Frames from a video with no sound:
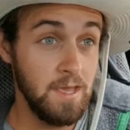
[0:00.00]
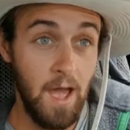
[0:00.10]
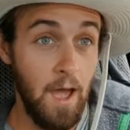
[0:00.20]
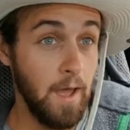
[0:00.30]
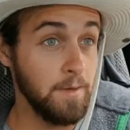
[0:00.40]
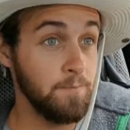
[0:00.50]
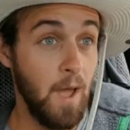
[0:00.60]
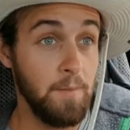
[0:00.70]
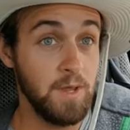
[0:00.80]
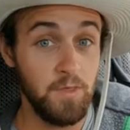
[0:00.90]

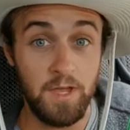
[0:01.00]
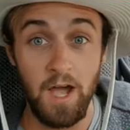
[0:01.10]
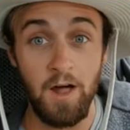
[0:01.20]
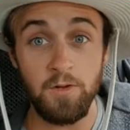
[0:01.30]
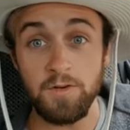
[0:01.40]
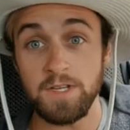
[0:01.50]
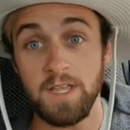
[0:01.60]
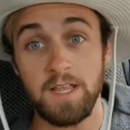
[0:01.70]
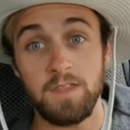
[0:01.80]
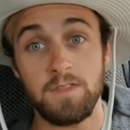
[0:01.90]
I mean, the colors,
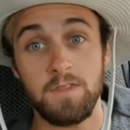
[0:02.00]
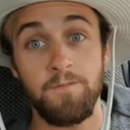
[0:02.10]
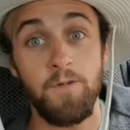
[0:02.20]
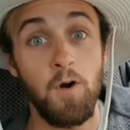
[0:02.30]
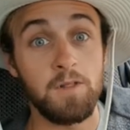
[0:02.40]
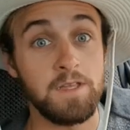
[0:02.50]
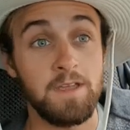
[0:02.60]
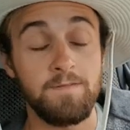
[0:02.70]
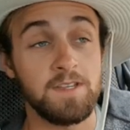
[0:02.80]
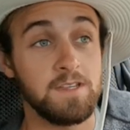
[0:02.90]
like the fall
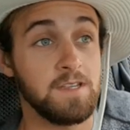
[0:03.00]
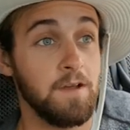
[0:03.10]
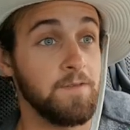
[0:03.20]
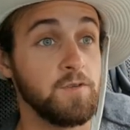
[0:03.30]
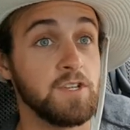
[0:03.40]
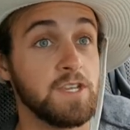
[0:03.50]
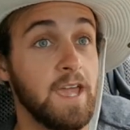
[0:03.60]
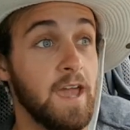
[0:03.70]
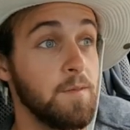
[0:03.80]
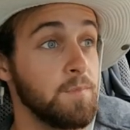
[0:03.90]
leaves and stuff, you just
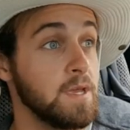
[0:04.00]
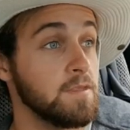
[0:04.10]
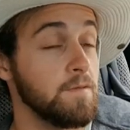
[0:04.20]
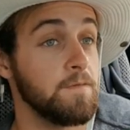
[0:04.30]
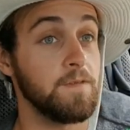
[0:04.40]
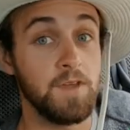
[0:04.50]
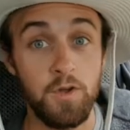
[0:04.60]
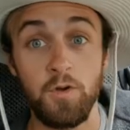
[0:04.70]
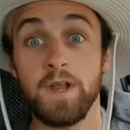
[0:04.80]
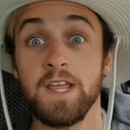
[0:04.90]
can't beat the
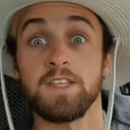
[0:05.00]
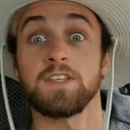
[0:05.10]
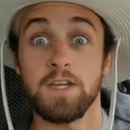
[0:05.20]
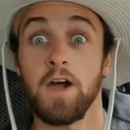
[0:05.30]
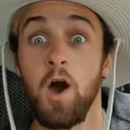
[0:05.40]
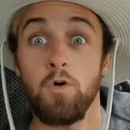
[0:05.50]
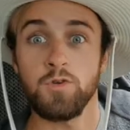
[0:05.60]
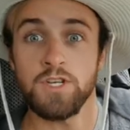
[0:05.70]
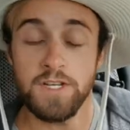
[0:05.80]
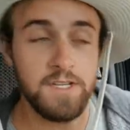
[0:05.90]
view. It is
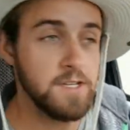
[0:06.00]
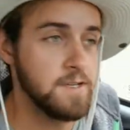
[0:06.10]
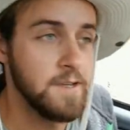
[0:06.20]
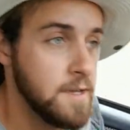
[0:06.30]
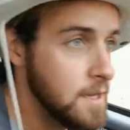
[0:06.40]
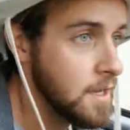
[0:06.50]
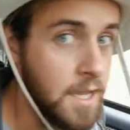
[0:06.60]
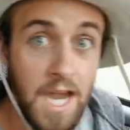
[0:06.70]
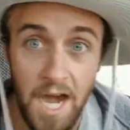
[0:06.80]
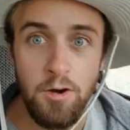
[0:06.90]
gorgeous.
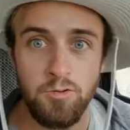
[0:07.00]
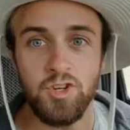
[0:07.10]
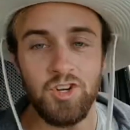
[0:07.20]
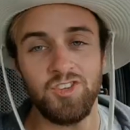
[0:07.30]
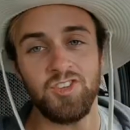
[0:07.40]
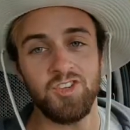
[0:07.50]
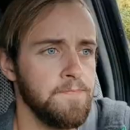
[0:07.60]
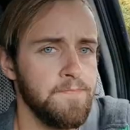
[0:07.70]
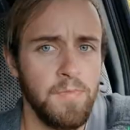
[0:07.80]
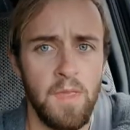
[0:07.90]
Gorgeous.
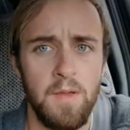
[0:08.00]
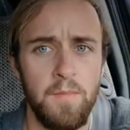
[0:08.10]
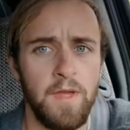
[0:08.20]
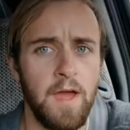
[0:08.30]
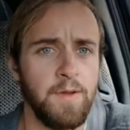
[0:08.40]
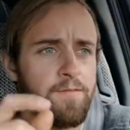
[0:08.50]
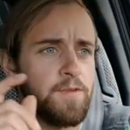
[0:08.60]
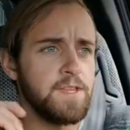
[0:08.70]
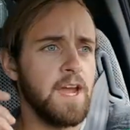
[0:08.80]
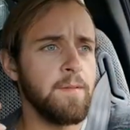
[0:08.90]
But yeah, I mean, for
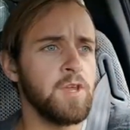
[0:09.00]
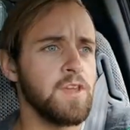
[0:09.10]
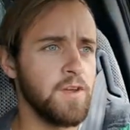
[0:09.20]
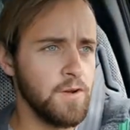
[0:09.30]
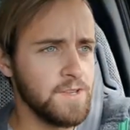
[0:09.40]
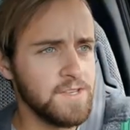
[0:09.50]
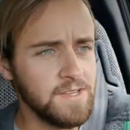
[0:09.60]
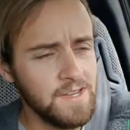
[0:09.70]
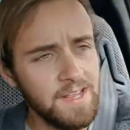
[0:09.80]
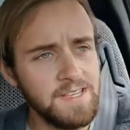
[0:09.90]
the time of year,
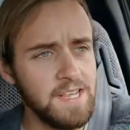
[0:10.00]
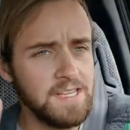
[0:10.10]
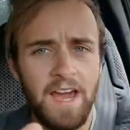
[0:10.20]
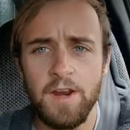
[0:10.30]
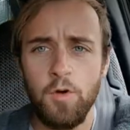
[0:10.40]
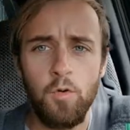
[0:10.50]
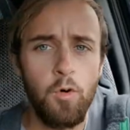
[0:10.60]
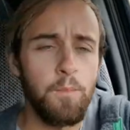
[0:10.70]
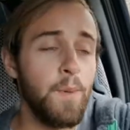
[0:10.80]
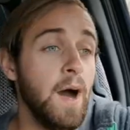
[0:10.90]
it's kind of
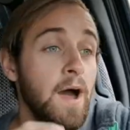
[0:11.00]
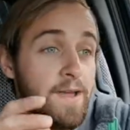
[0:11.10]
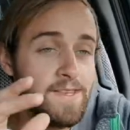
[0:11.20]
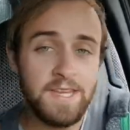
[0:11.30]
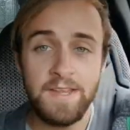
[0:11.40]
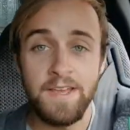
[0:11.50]
cool, but